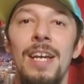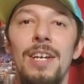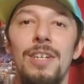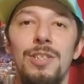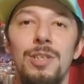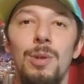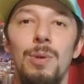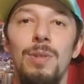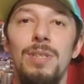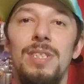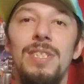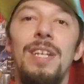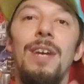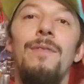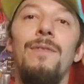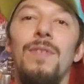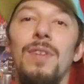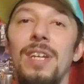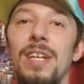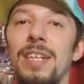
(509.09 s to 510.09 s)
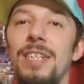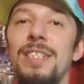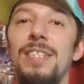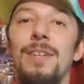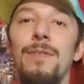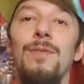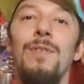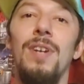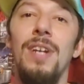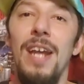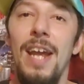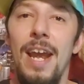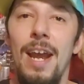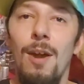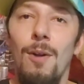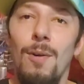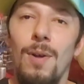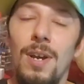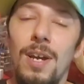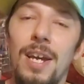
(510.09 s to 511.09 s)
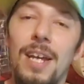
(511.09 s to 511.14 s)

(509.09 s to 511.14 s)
So it's definitely a different era.